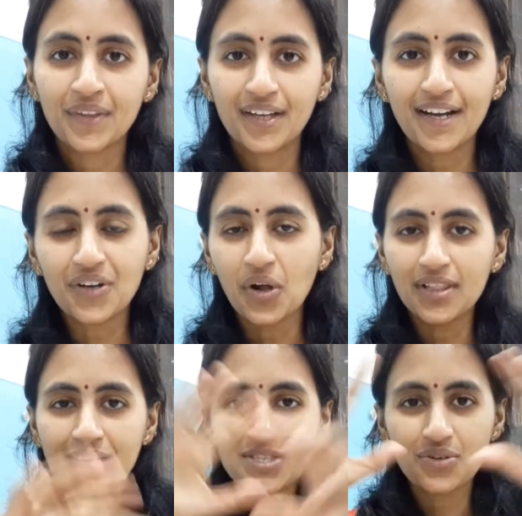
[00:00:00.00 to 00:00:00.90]
Right? All
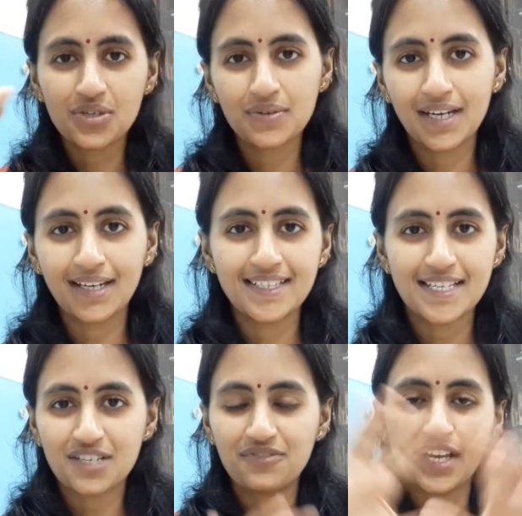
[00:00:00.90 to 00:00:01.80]
these usual
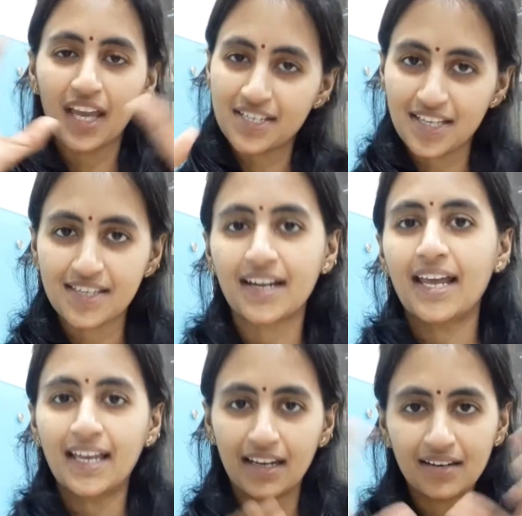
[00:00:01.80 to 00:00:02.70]
justifications that
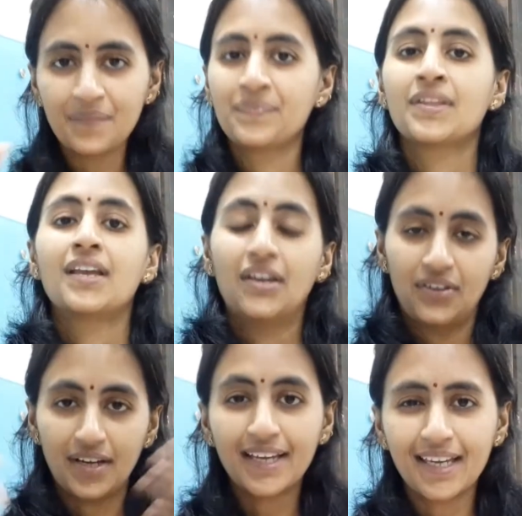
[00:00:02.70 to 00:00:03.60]

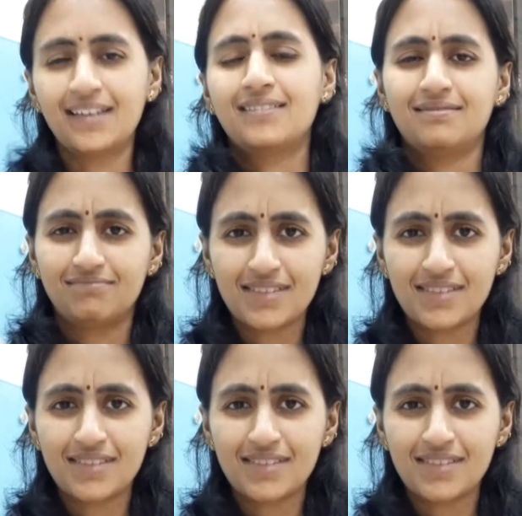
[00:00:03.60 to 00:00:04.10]
again